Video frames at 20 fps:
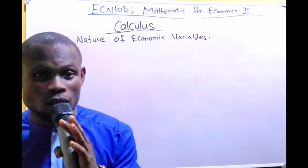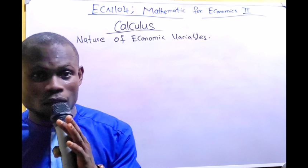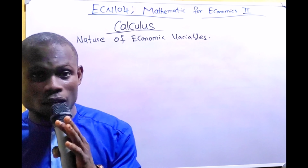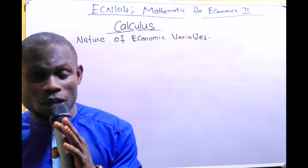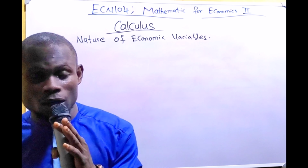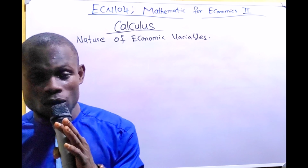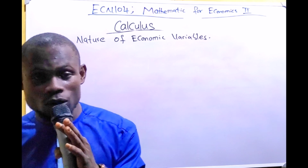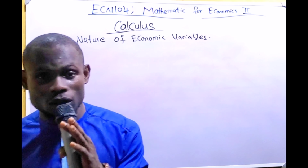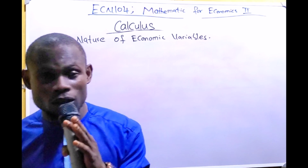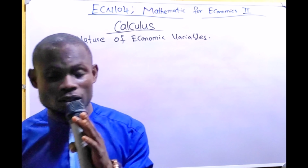
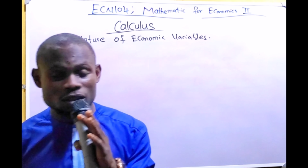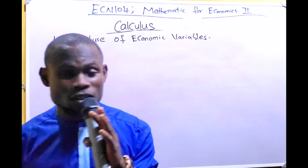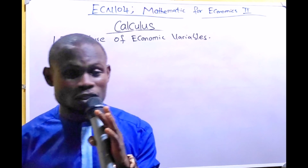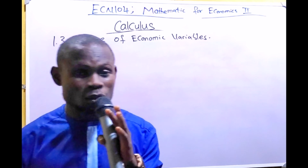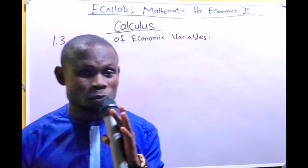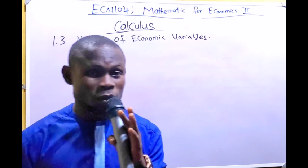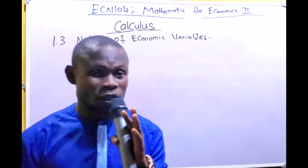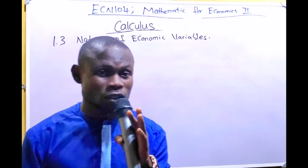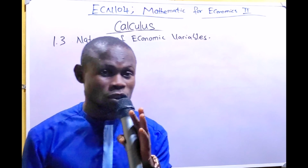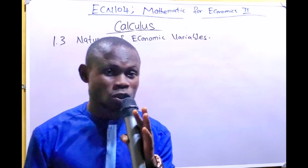Calculus is
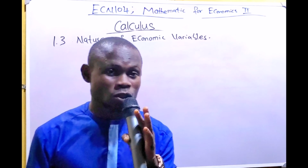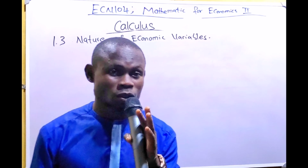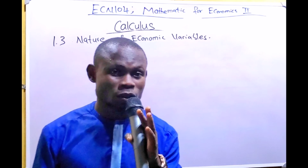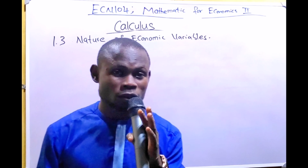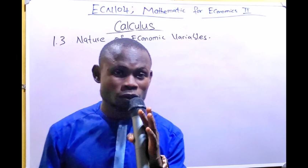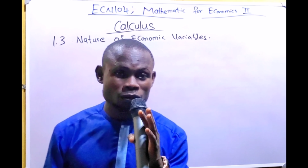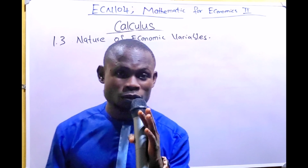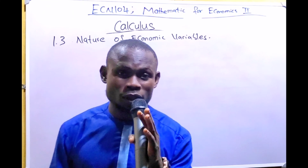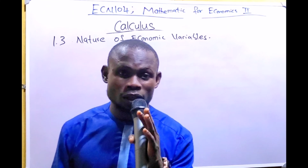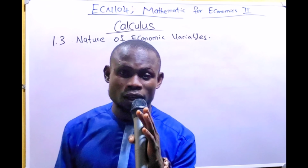a branch
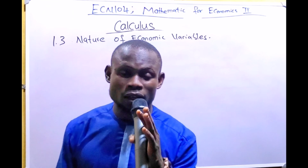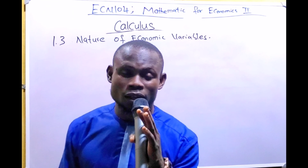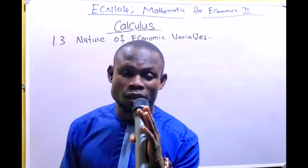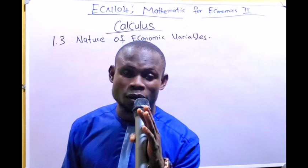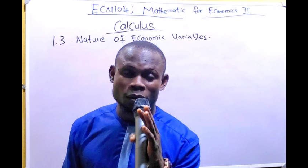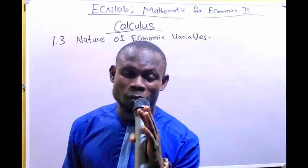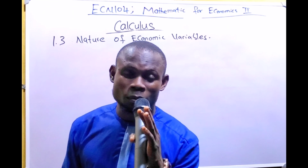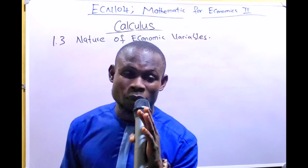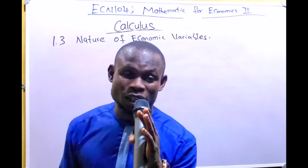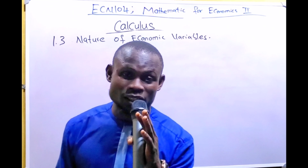of
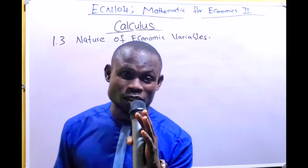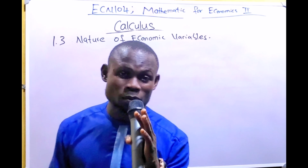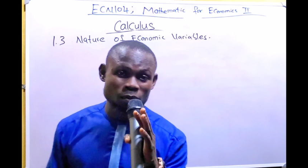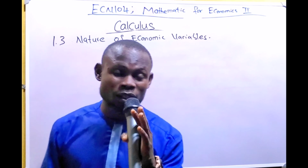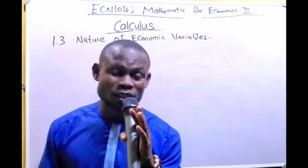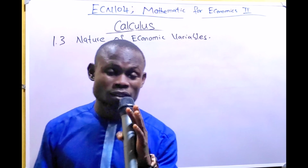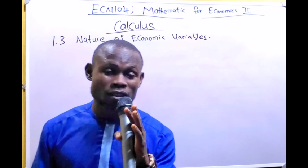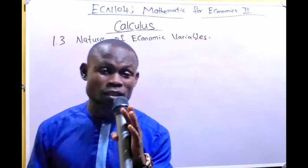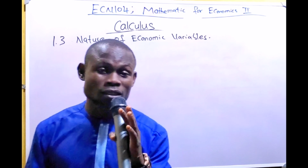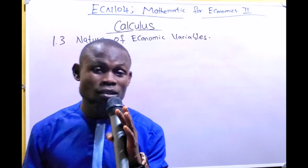
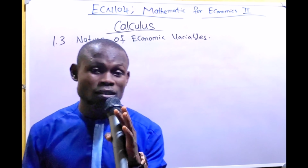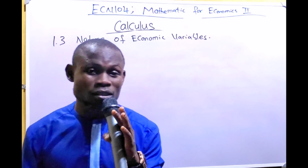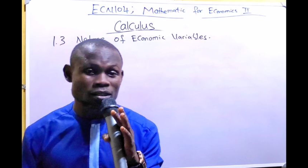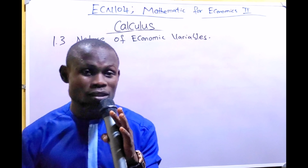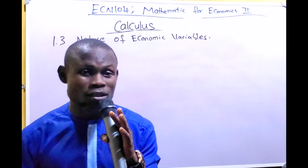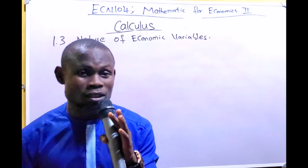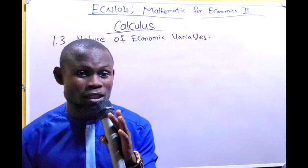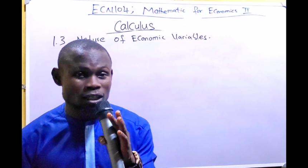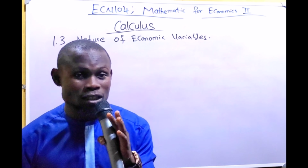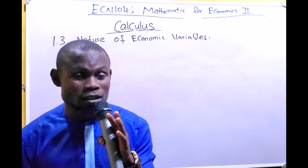
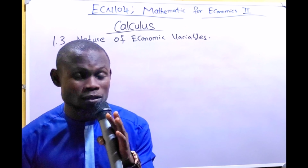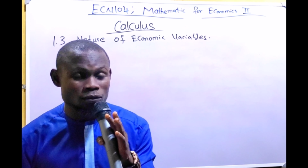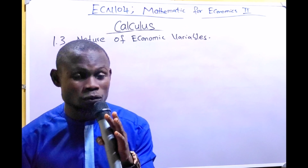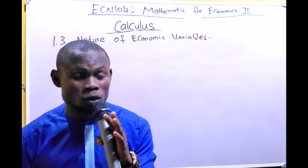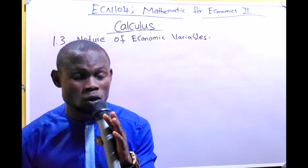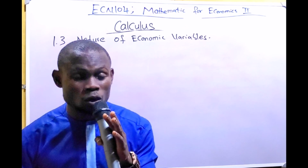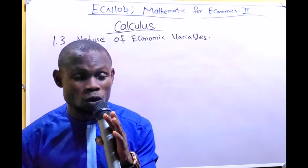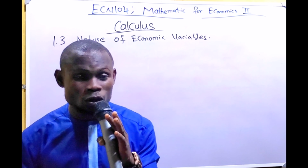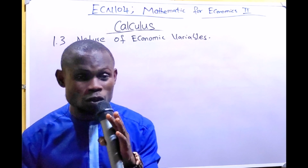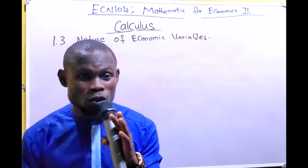mathematics that
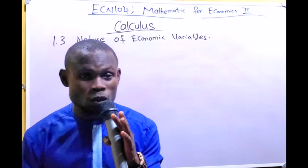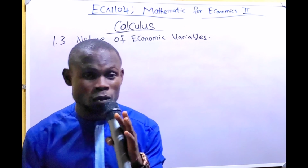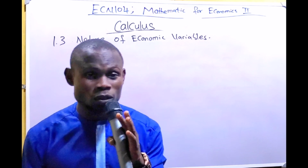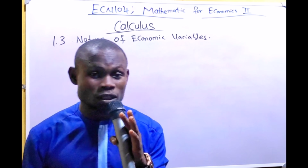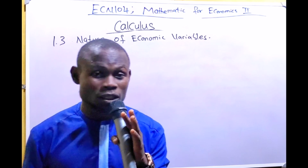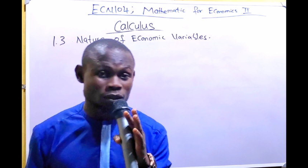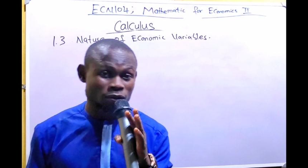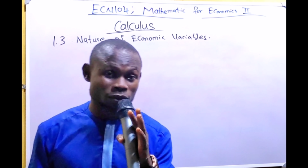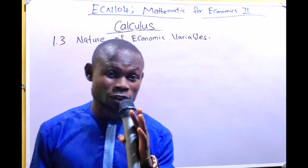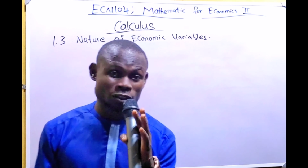focus
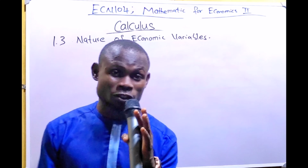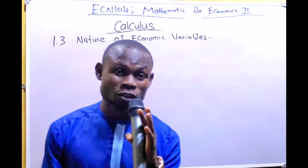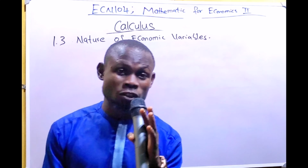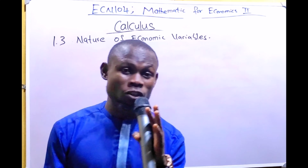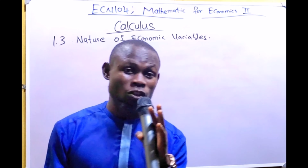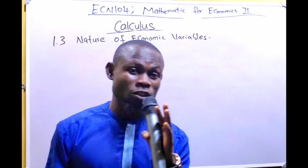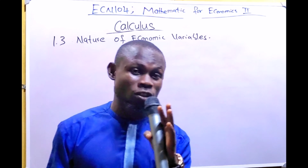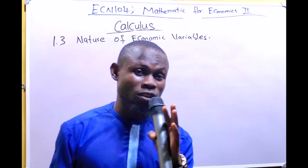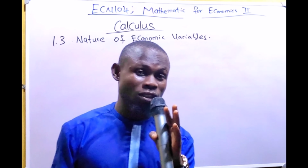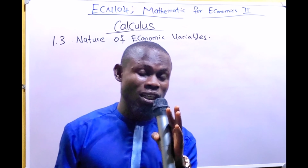on
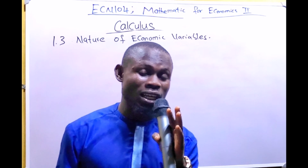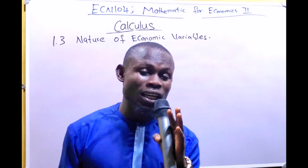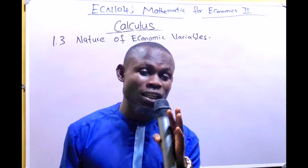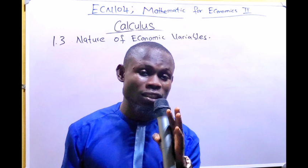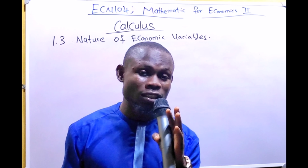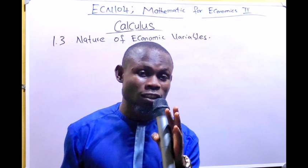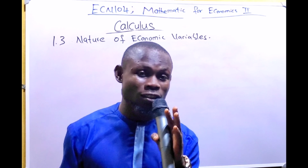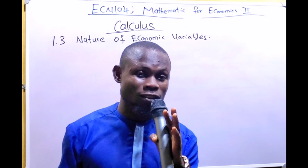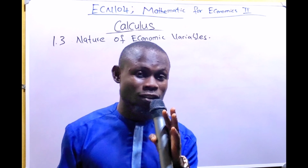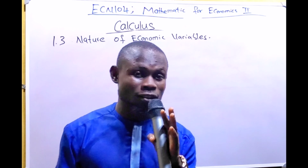differentiation
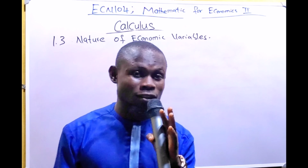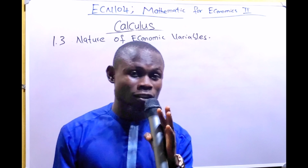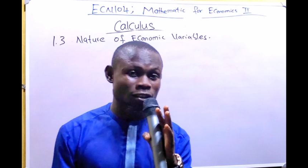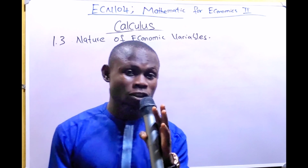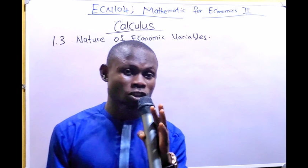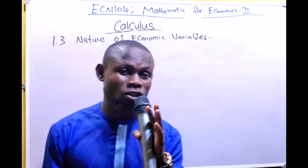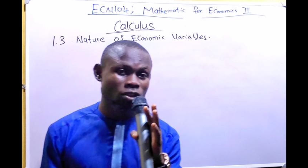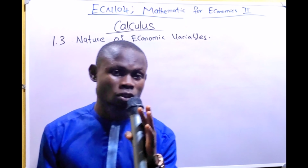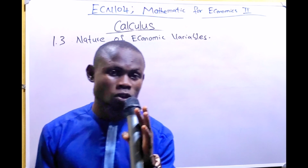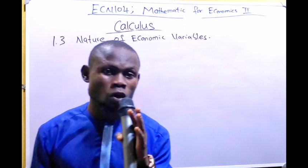and
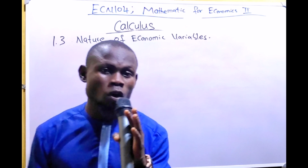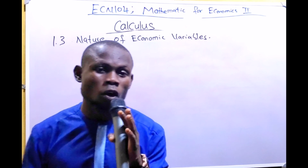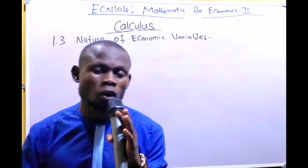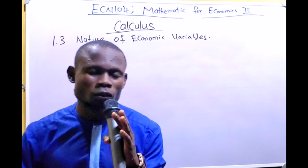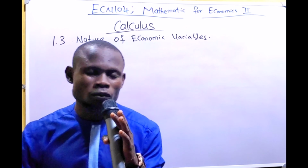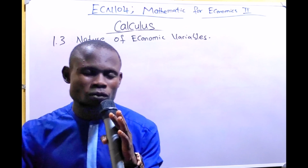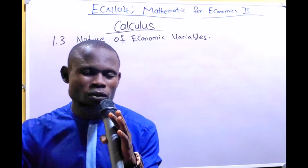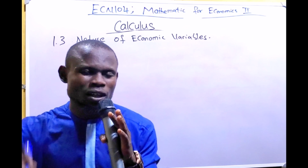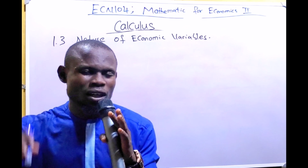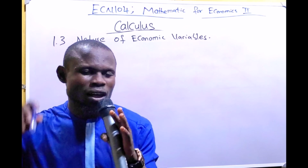integration
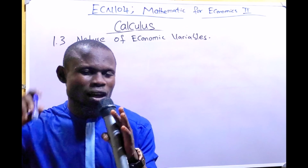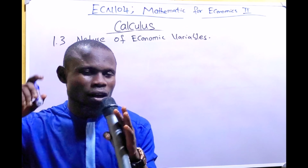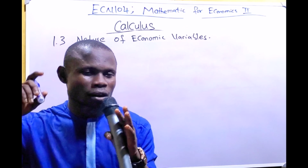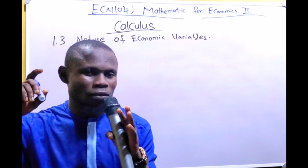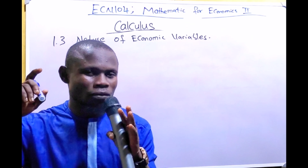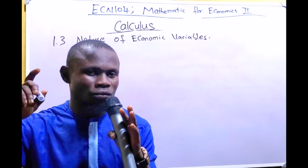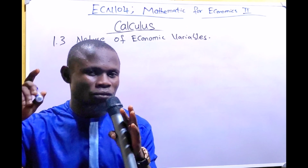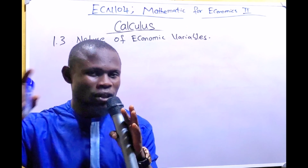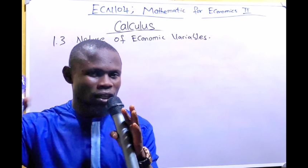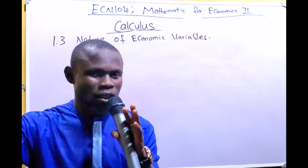of
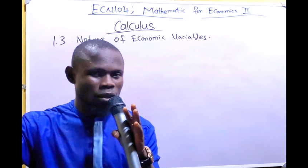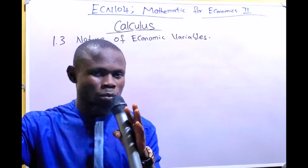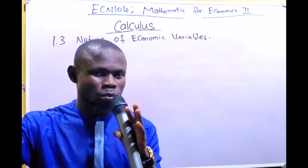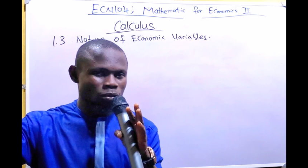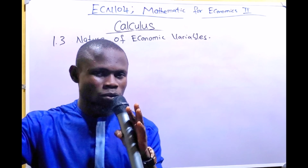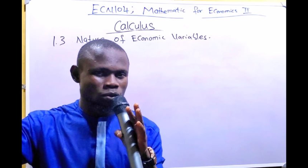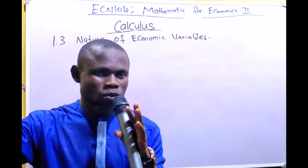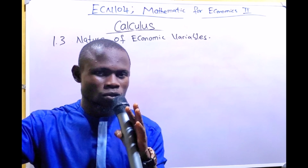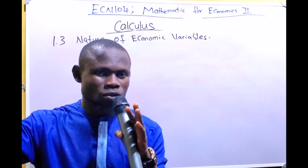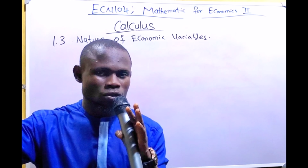
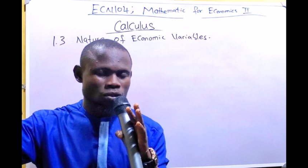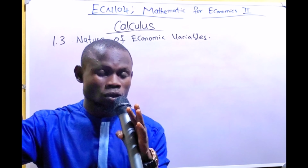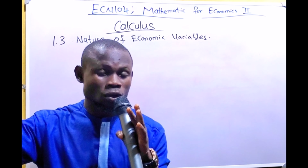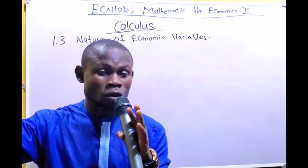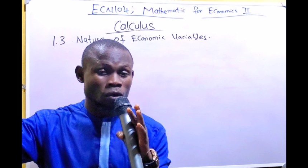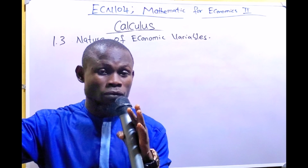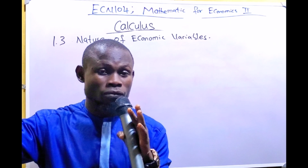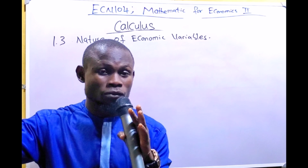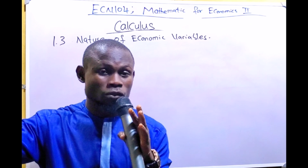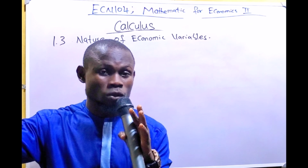variables
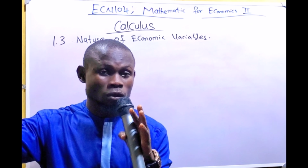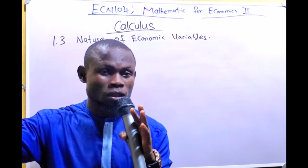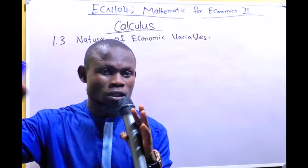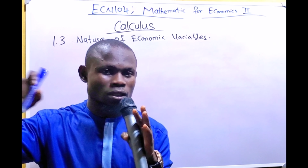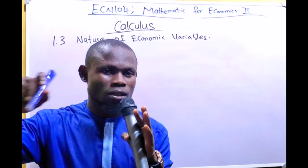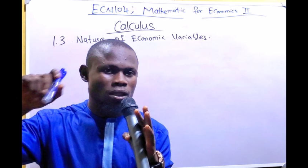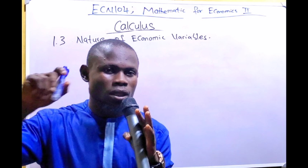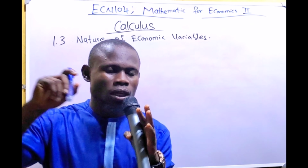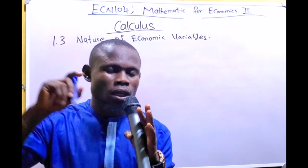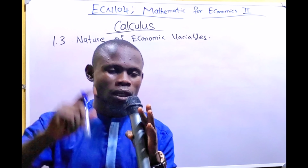of
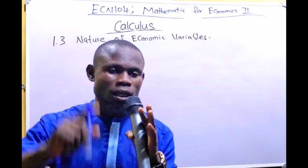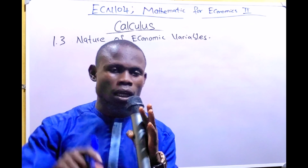studies.